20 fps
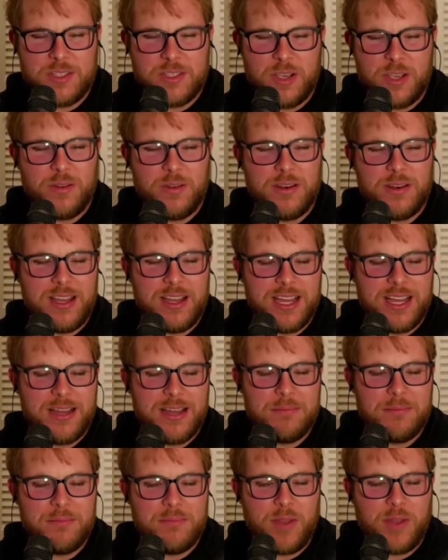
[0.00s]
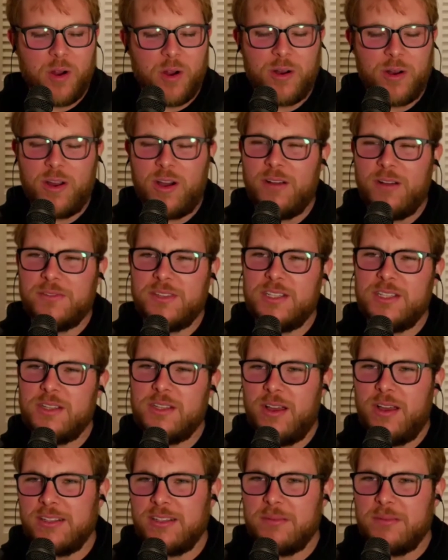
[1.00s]
aren't often
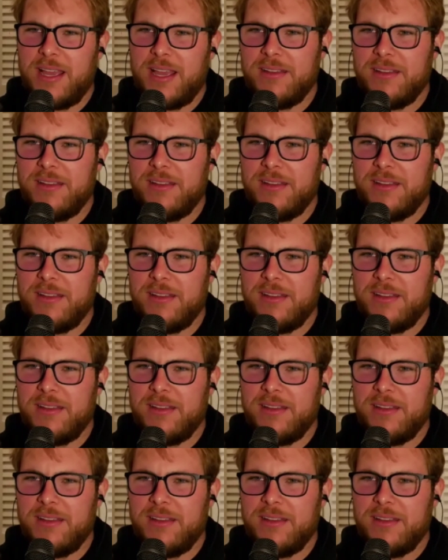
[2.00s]
talked about?